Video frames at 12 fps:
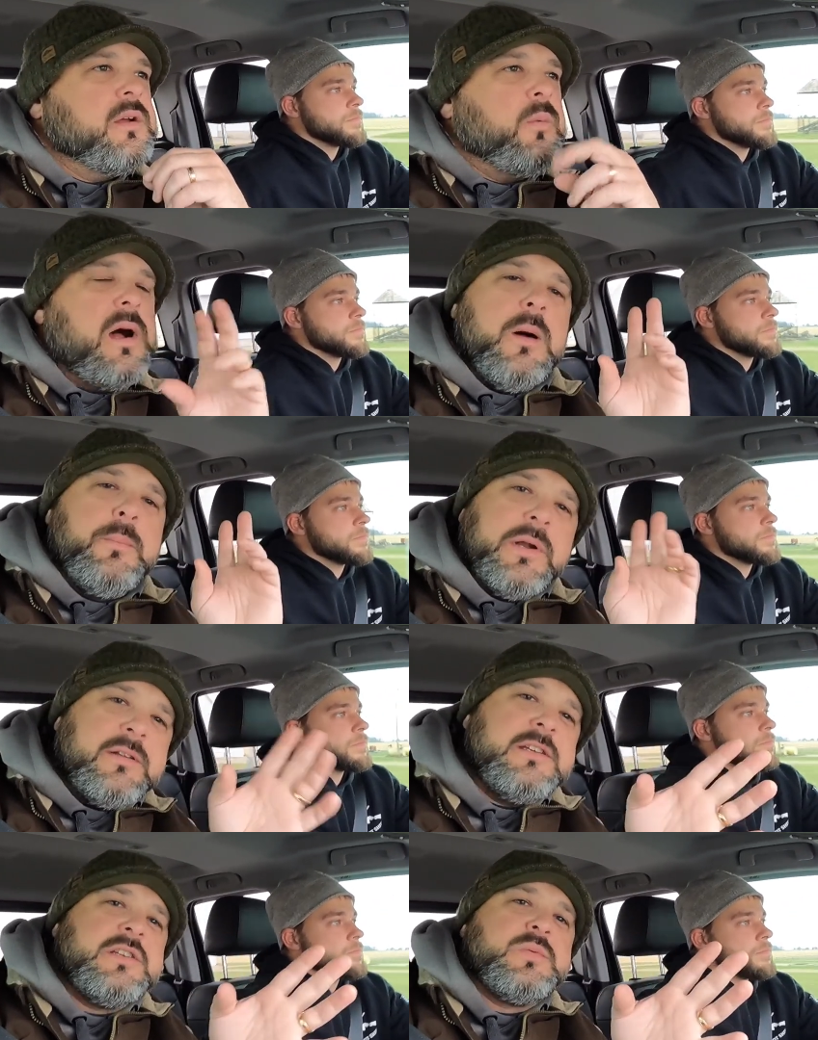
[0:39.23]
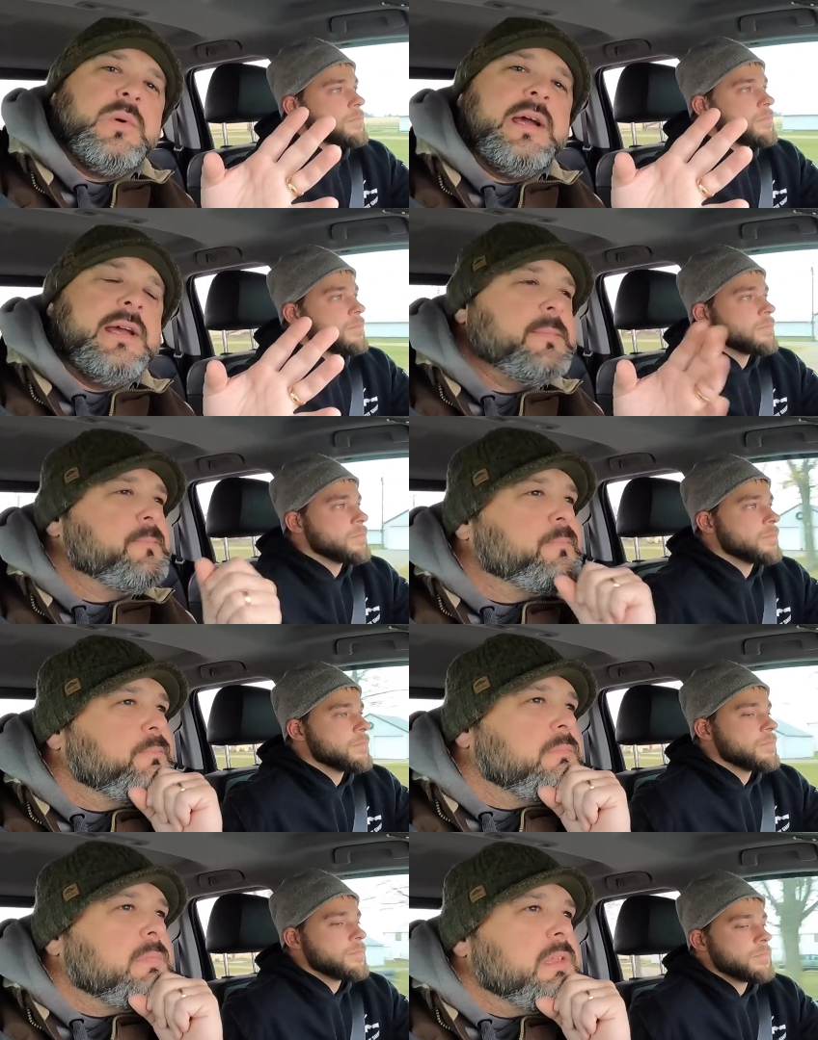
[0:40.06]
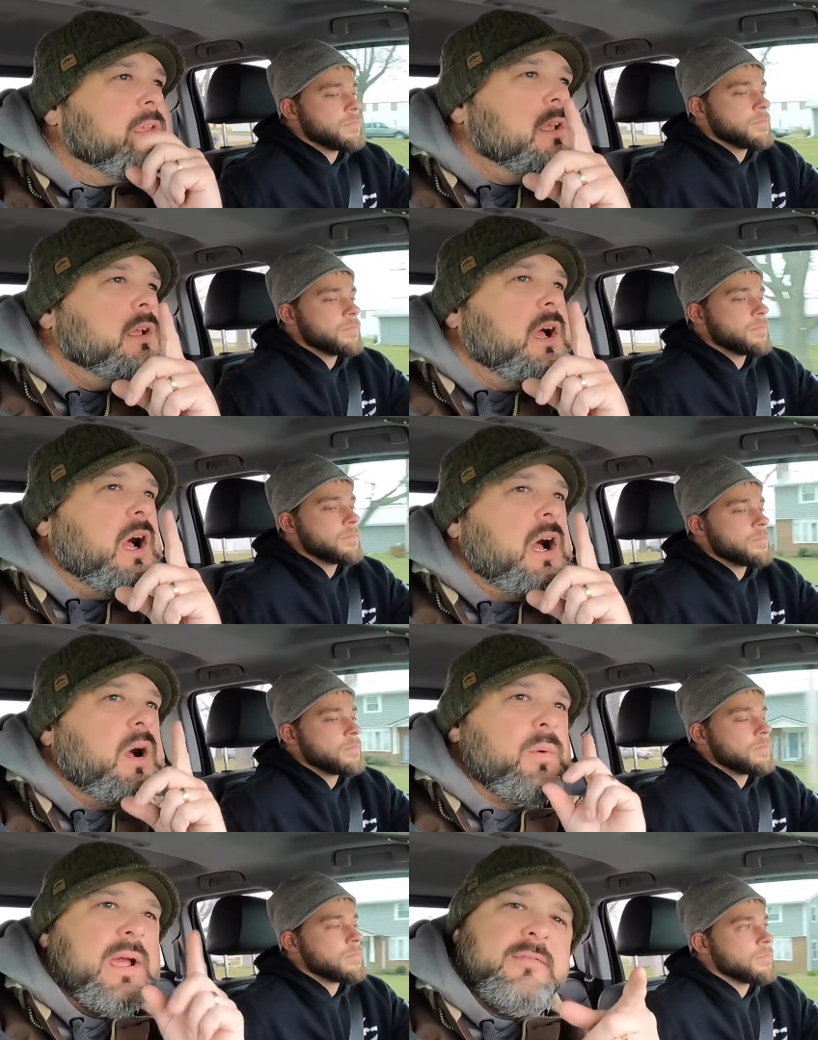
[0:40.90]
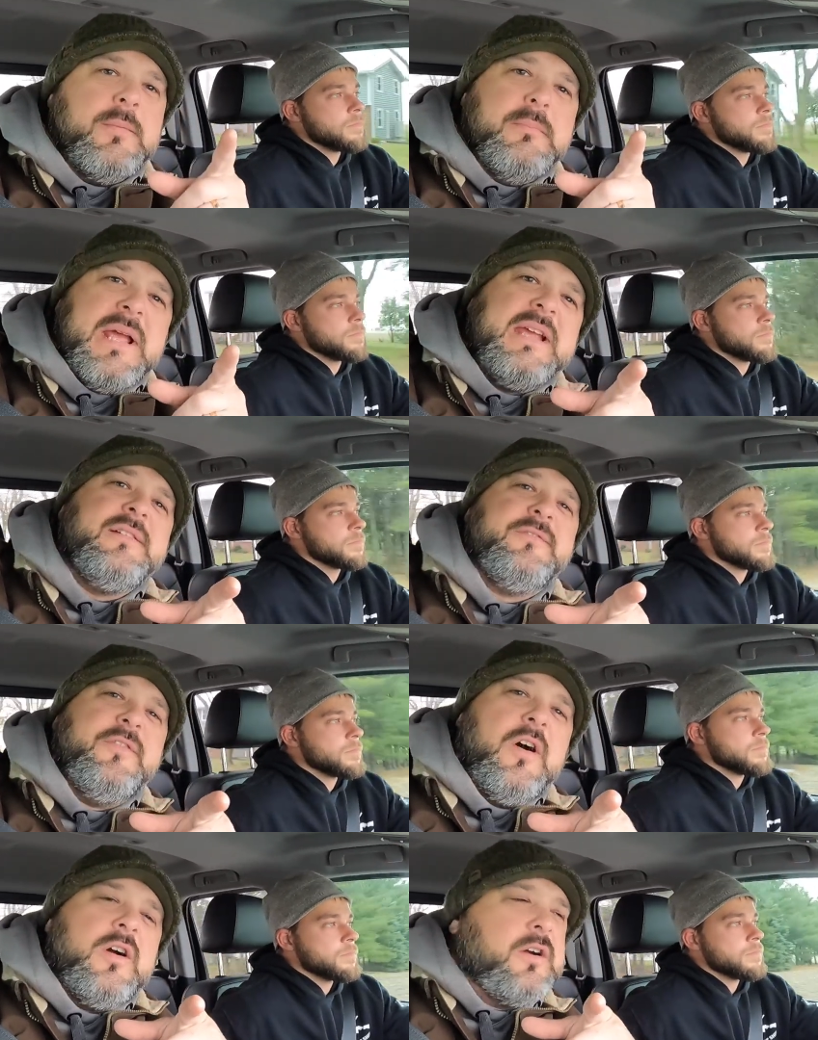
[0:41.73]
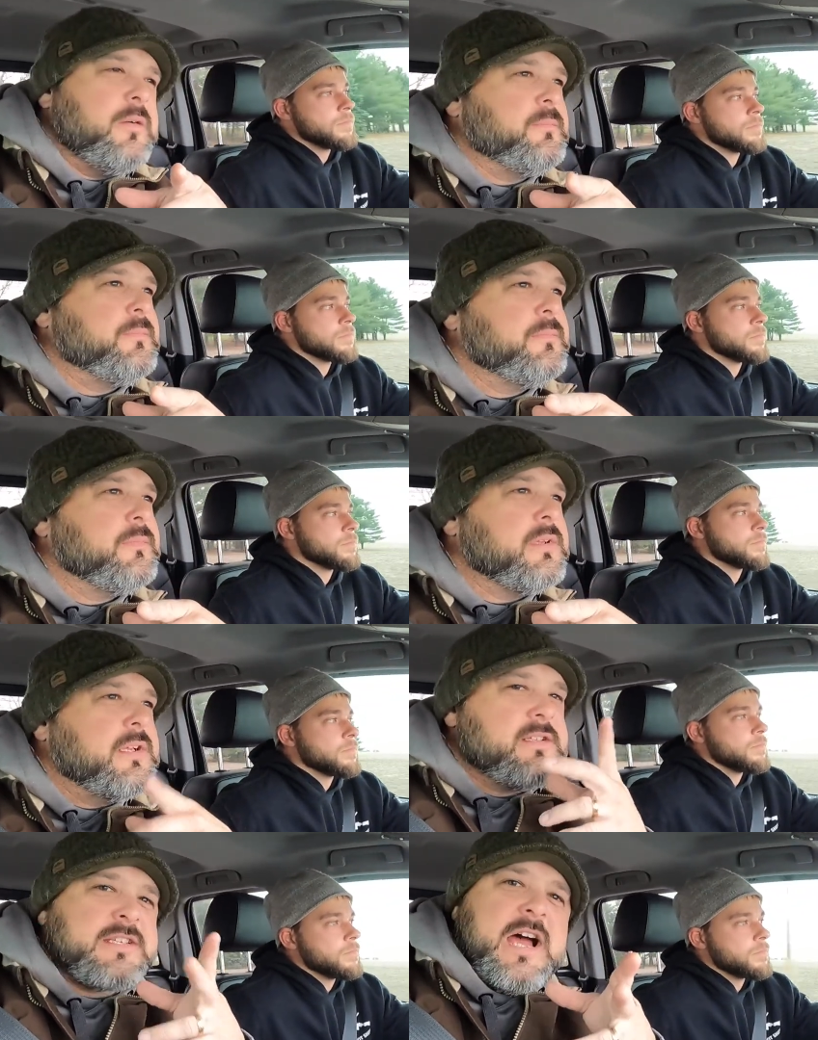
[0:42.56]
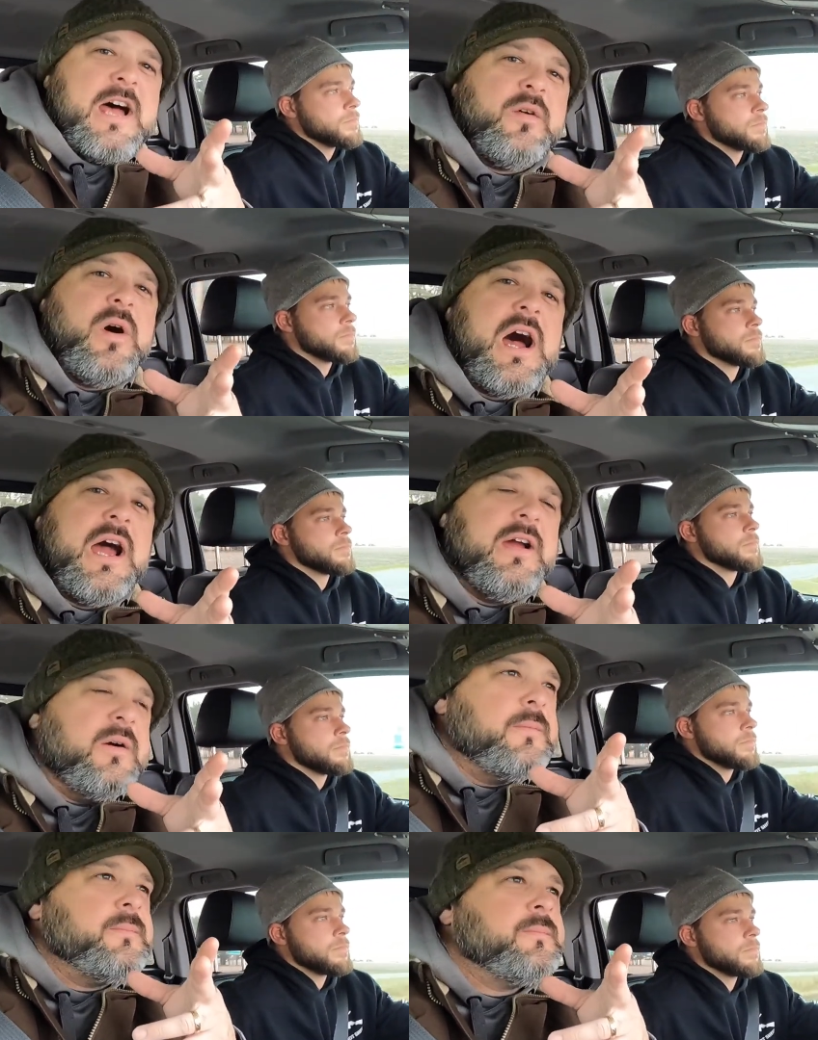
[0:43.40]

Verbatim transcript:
Speaker 1: Well, put it this way uh, we have a mink farm in Scott, Ohio.